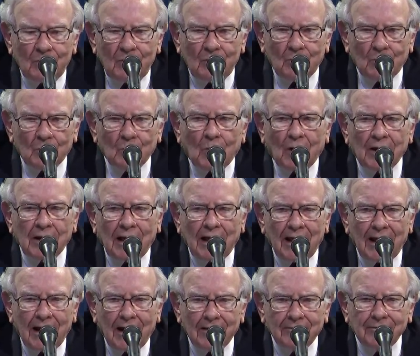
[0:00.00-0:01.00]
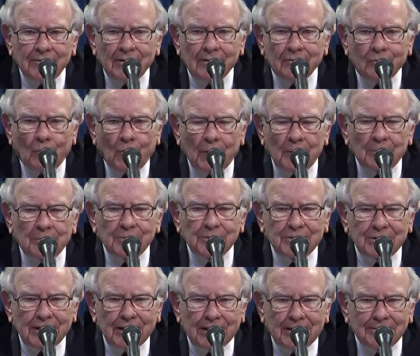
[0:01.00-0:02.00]
were 1/2 of
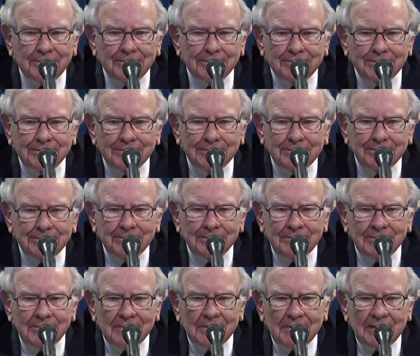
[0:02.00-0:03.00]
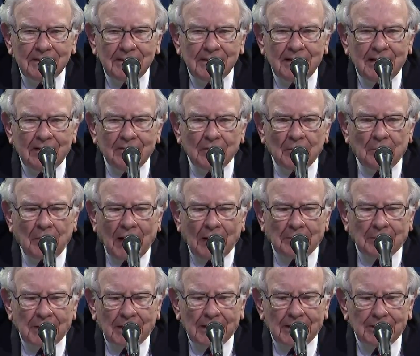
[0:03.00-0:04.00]
1% of the
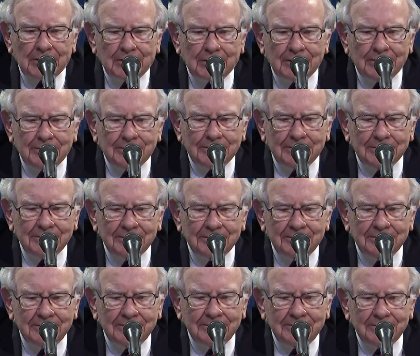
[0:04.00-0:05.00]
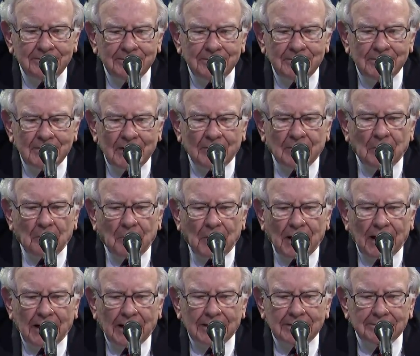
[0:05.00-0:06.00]
population of the
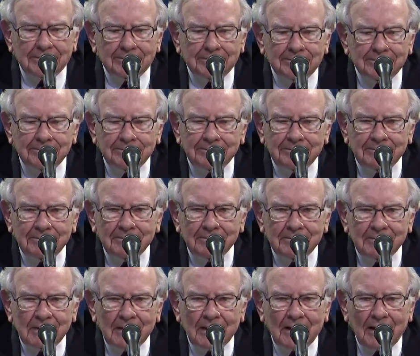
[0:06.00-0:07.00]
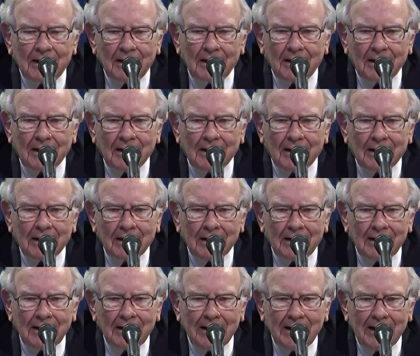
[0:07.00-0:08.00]
planet.
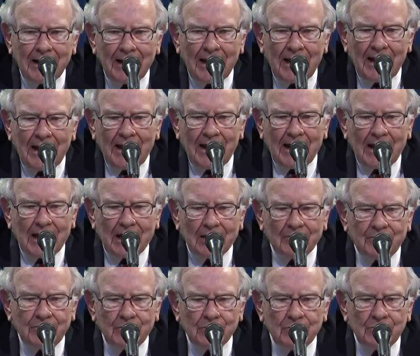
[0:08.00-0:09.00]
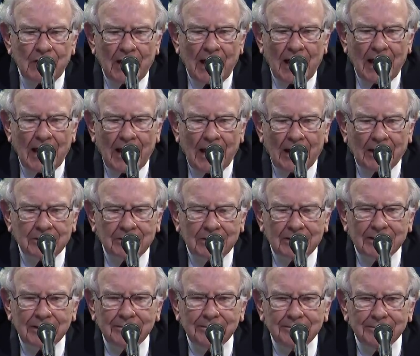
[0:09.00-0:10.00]
And if you'd
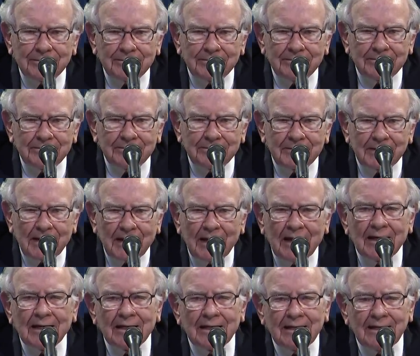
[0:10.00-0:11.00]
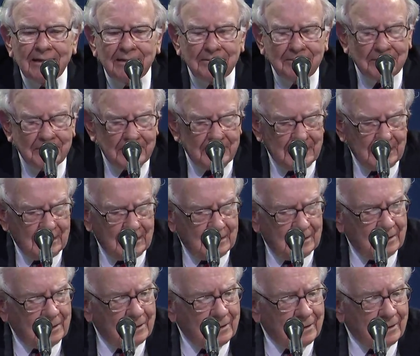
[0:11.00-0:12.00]
asked any
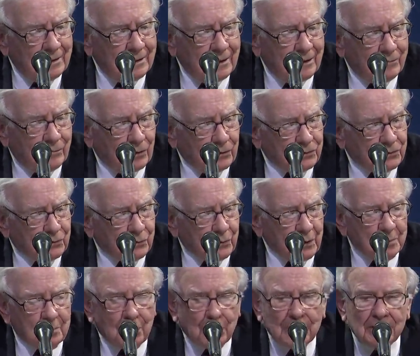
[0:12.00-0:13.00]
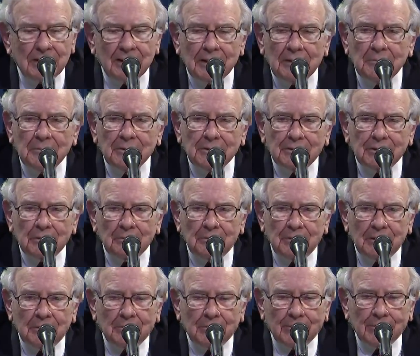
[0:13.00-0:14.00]
of those 3.9 million
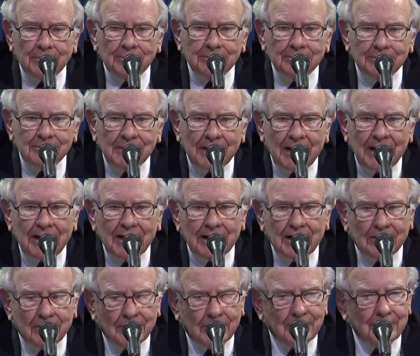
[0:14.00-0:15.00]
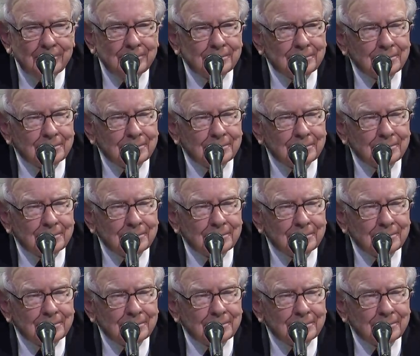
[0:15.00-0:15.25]
people, any of them,